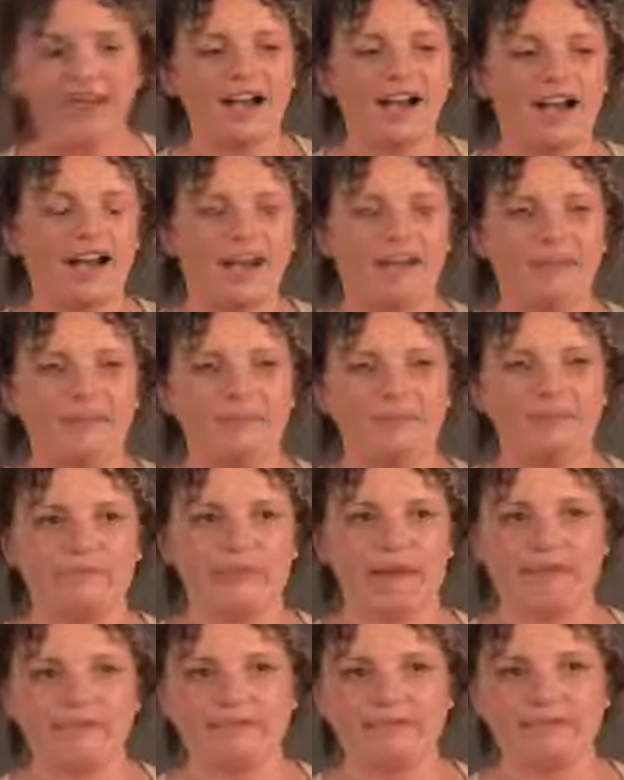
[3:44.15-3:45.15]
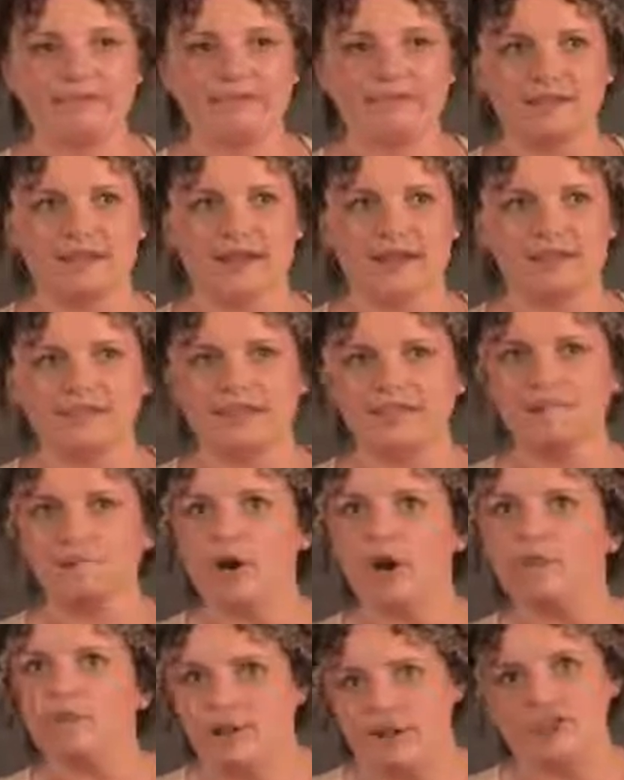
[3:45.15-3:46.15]
That's
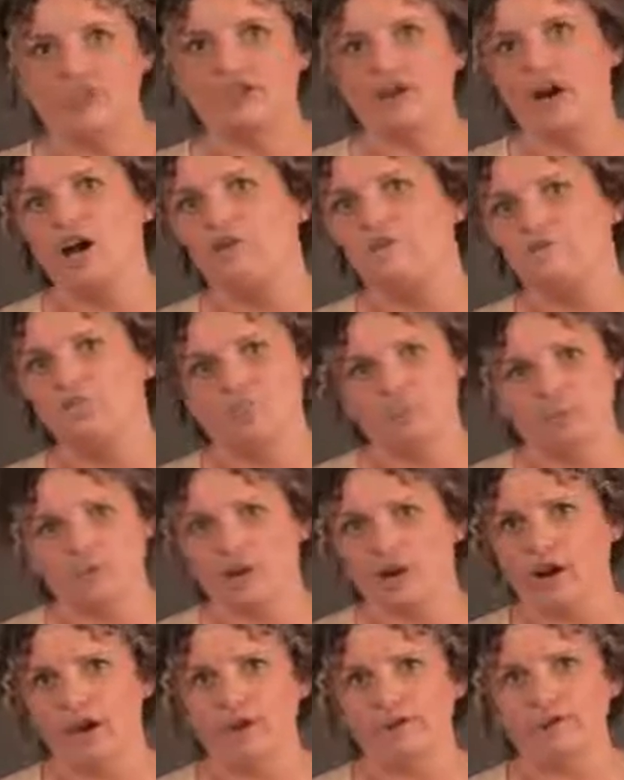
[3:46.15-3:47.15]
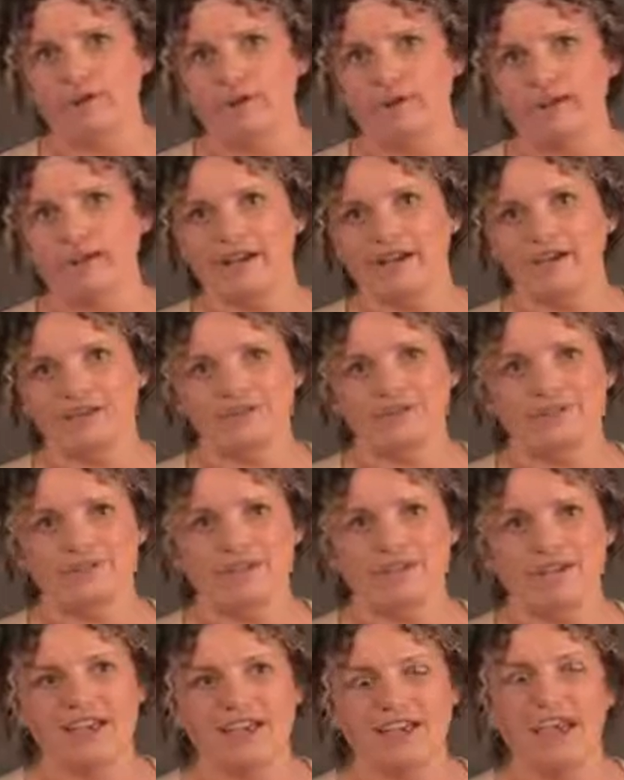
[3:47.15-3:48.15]
part of my job, is to work hard for my
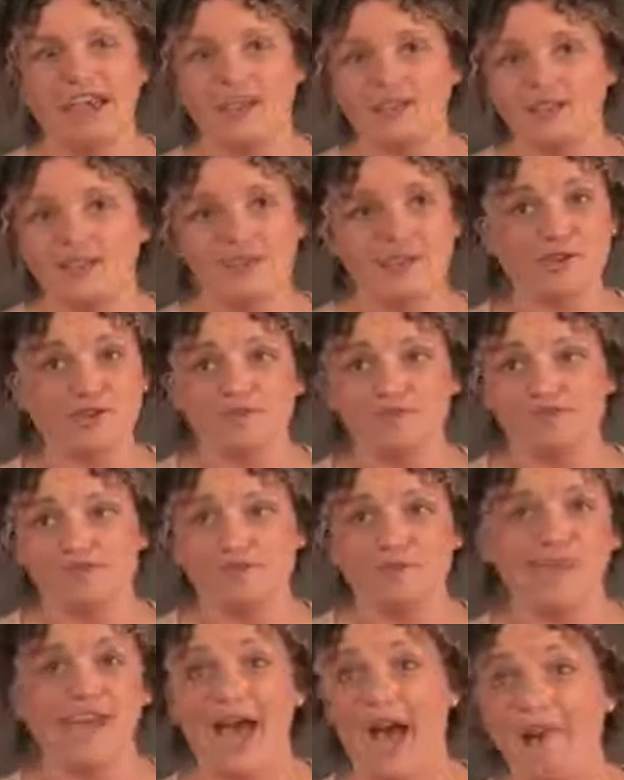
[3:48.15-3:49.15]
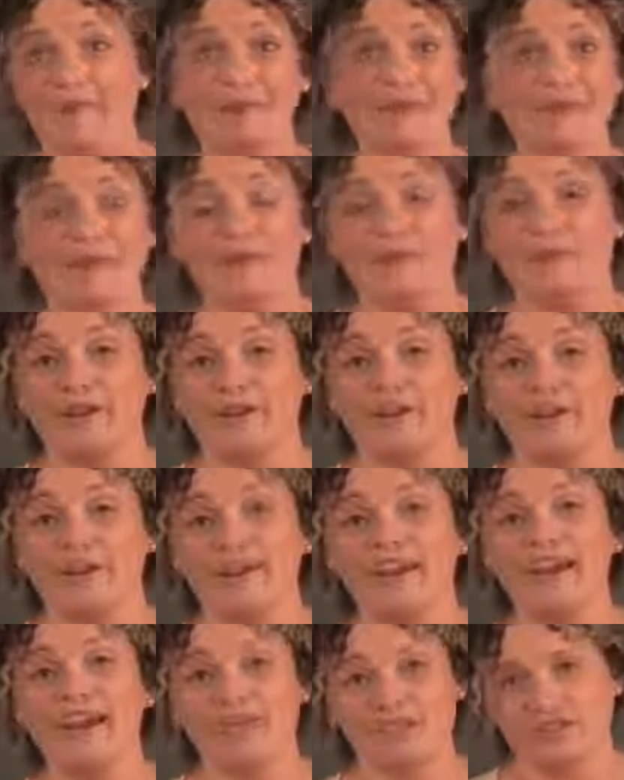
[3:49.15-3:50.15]
customers and to be happy about it
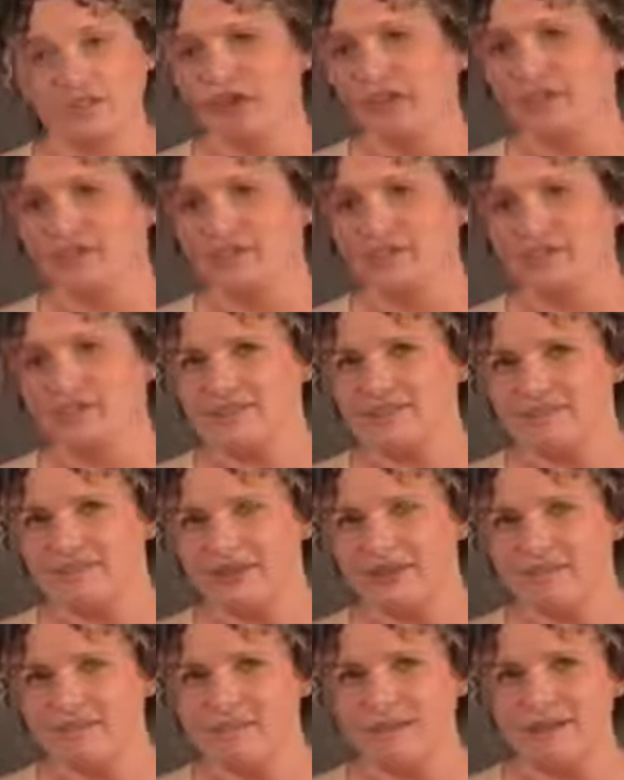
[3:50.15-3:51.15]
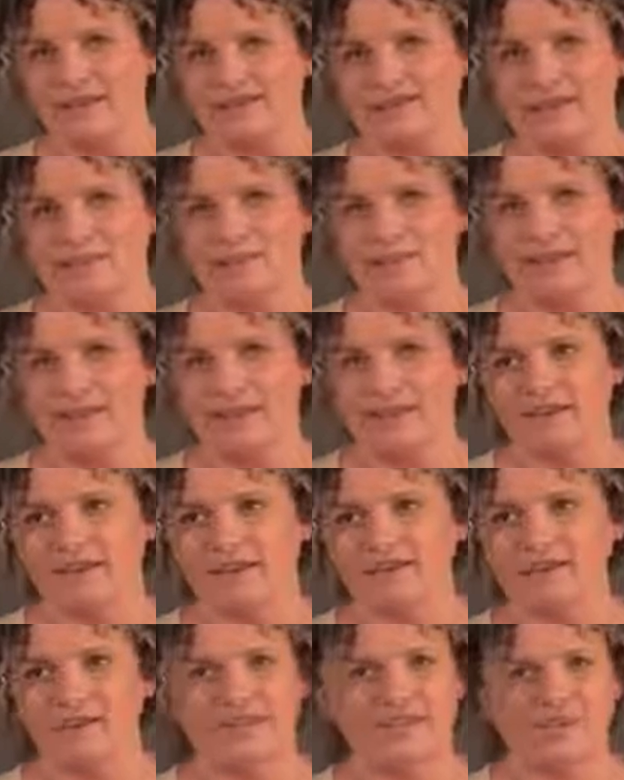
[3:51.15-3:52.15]
and to not give it to them as something
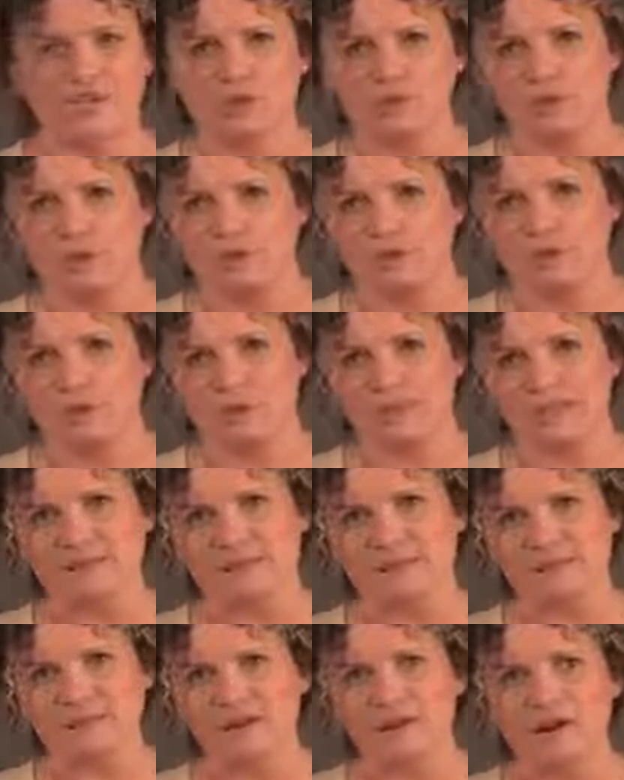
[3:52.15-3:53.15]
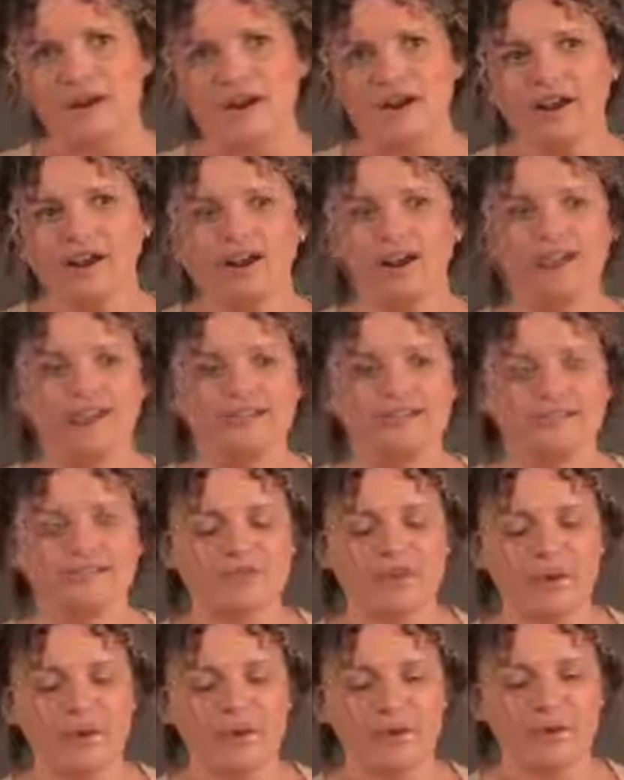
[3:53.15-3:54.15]
that they should be responsible for.
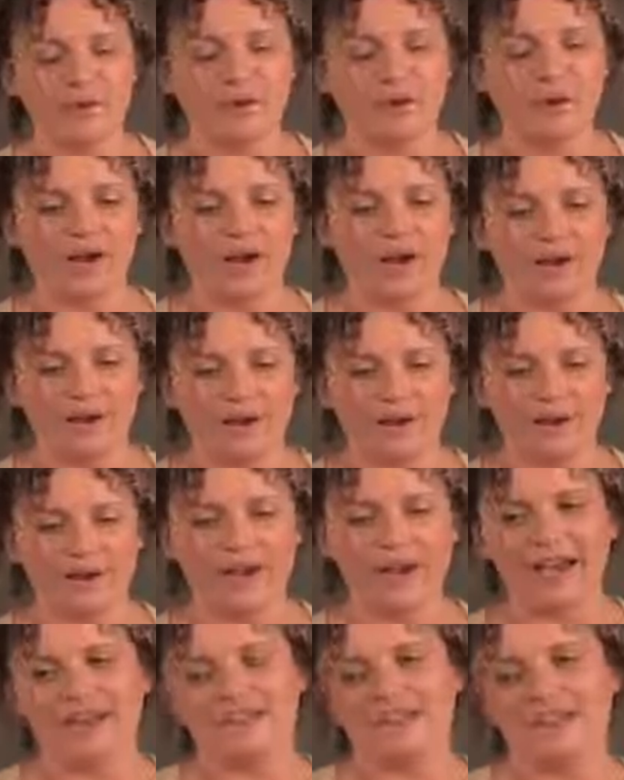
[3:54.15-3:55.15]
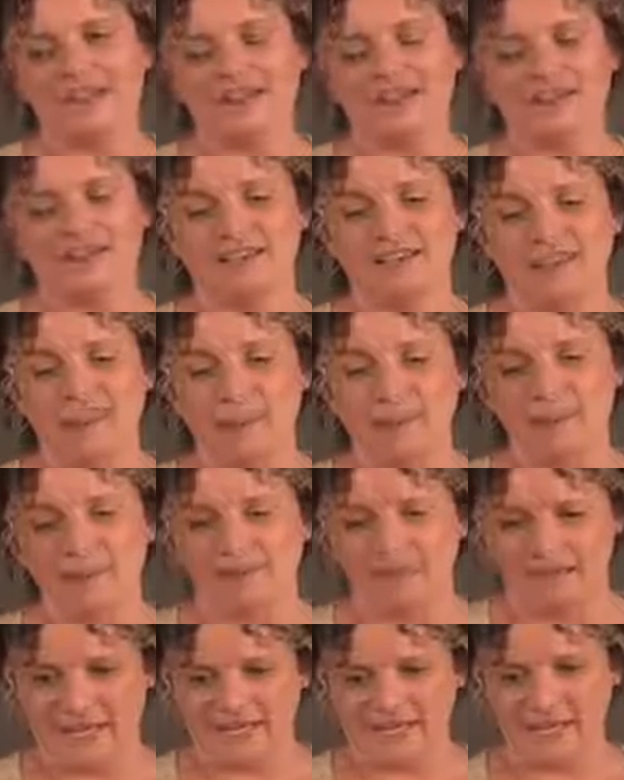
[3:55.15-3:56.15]
So I think maybe
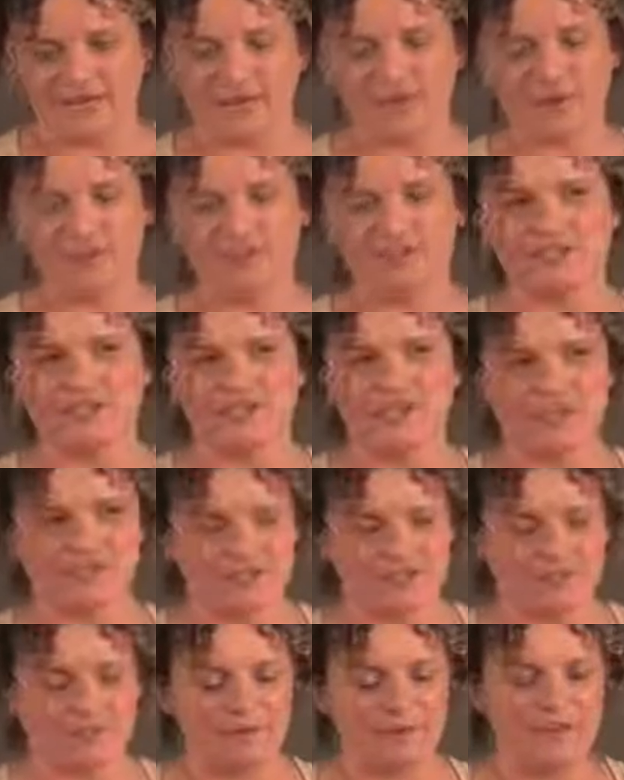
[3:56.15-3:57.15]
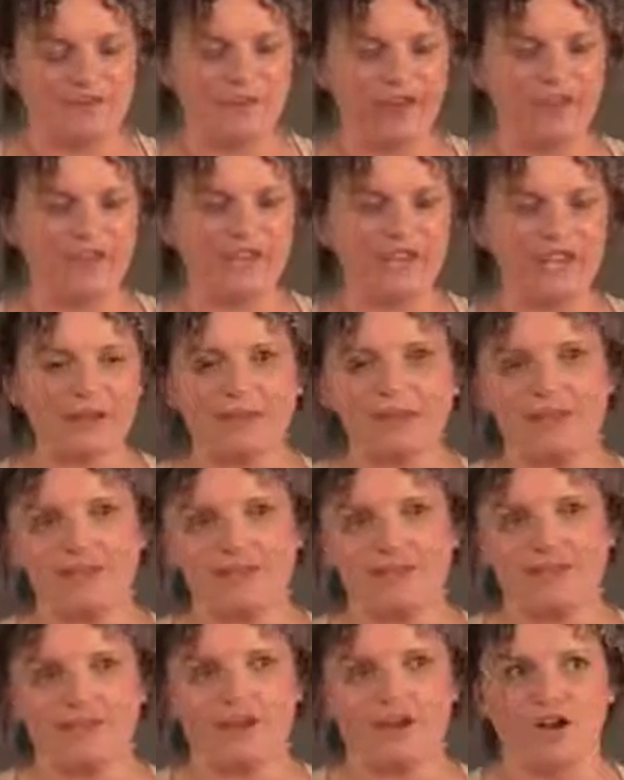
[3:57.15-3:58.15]
to answer your question is that my father gave me
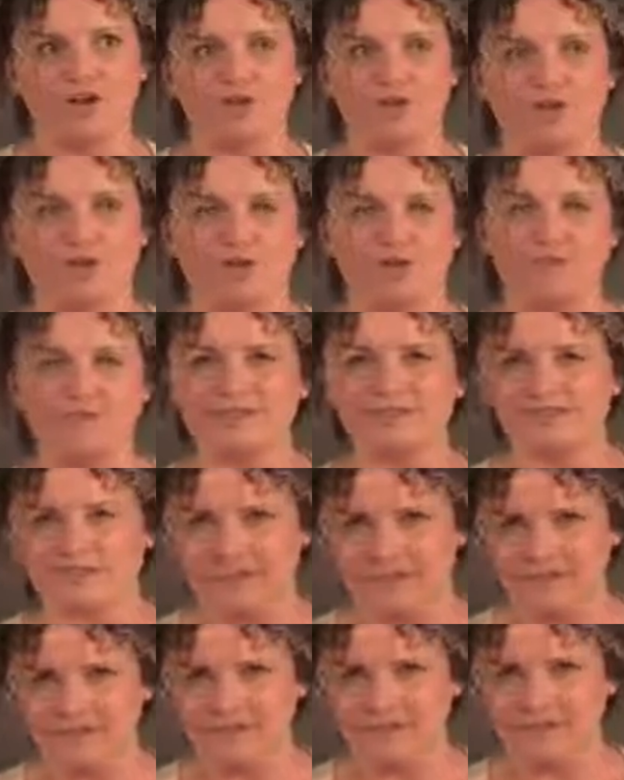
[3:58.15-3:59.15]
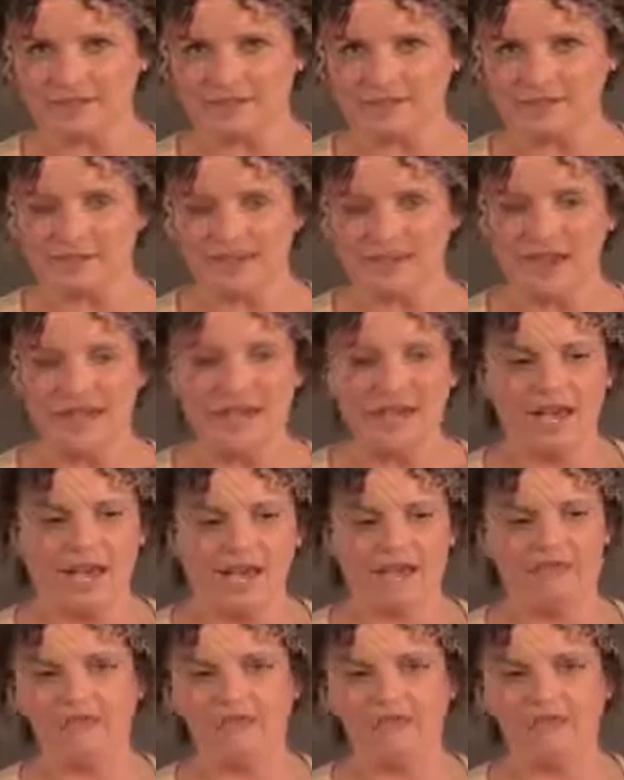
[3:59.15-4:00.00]
the entrepreneurial skills and he